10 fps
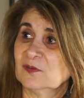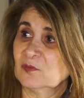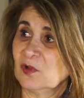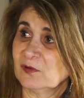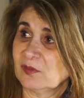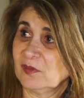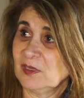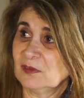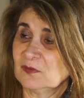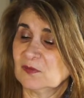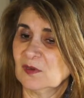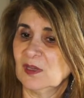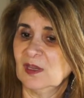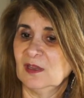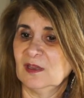smaller things mm
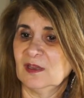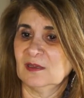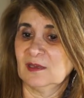-hmm.